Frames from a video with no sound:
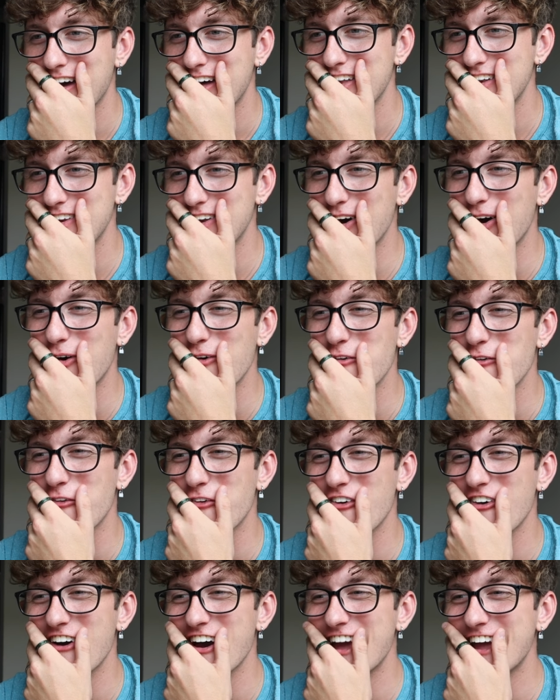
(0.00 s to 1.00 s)

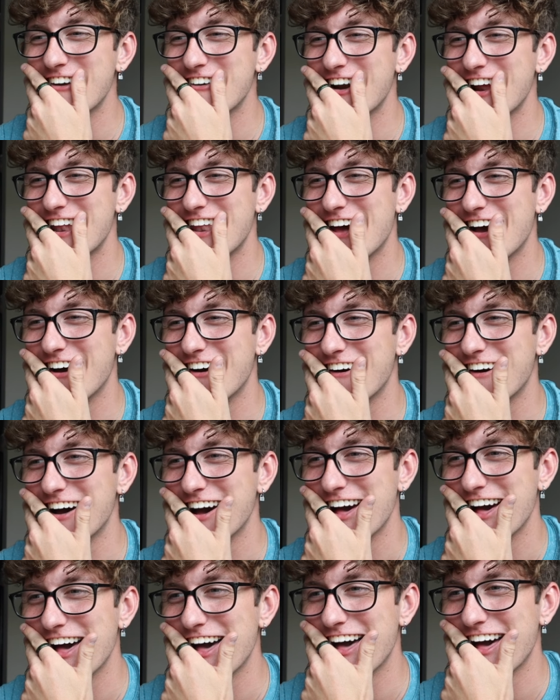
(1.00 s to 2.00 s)
No way right now.
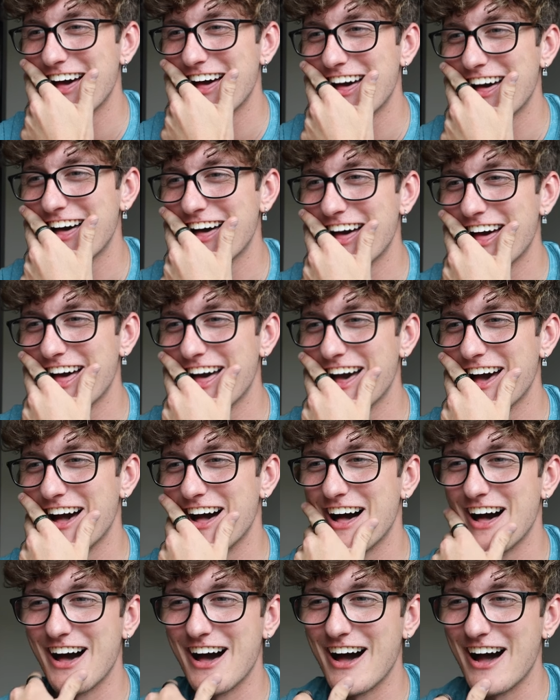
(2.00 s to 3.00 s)

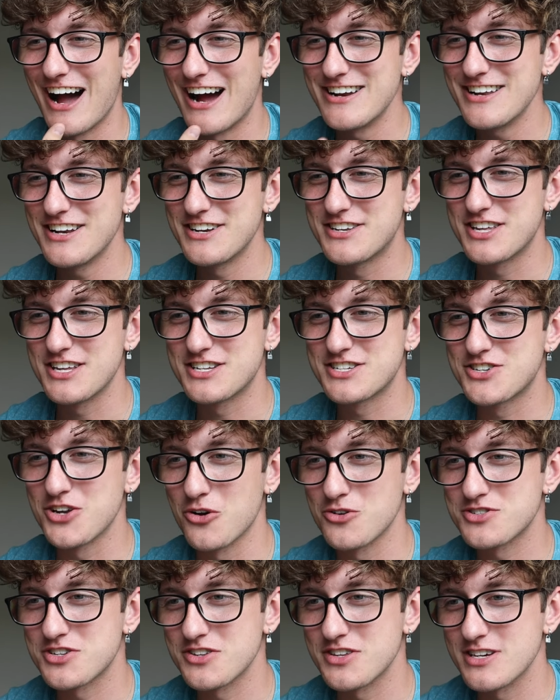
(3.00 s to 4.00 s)
I need to teach
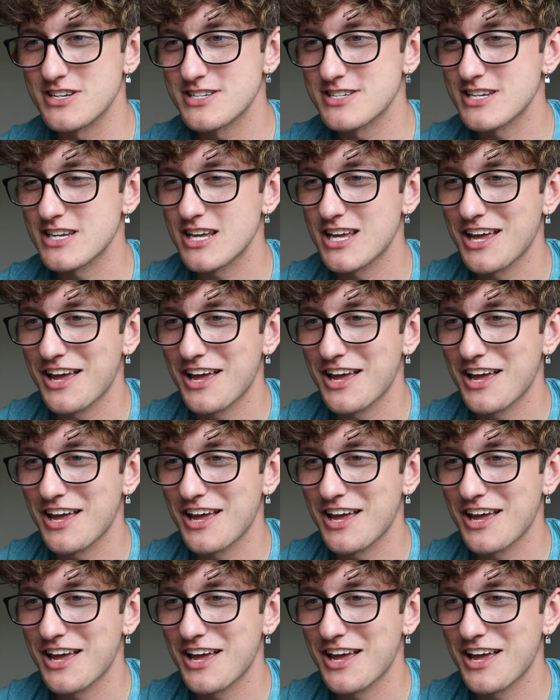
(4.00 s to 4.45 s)
Dozer this.